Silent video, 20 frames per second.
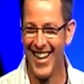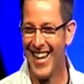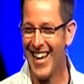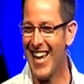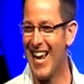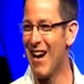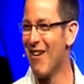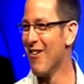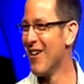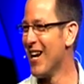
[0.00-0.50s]

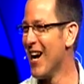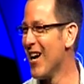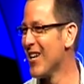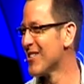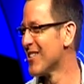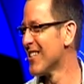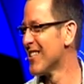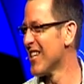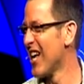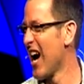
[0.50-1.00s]
Everyone else
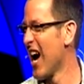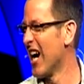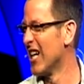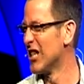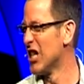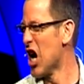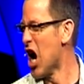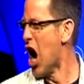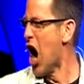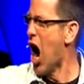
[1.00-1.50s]
is like,
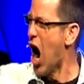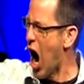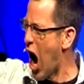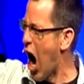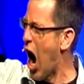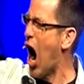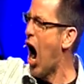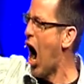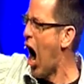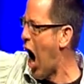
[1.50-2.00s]

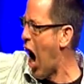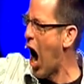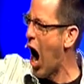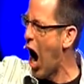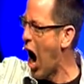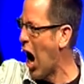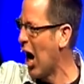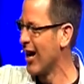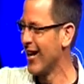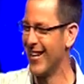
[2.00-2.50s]

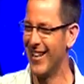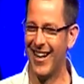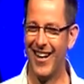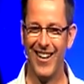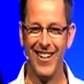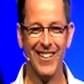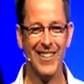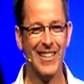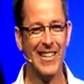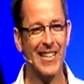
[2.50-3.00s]

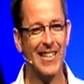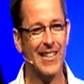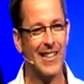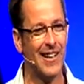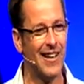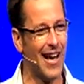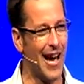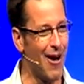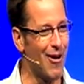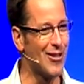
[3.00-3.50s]
yeah,
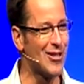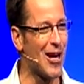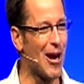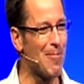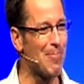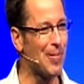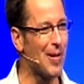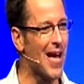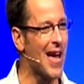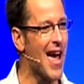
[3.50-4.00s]
That was our
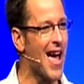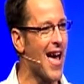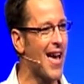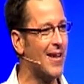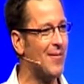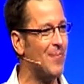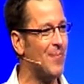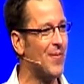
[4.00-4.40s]
plan.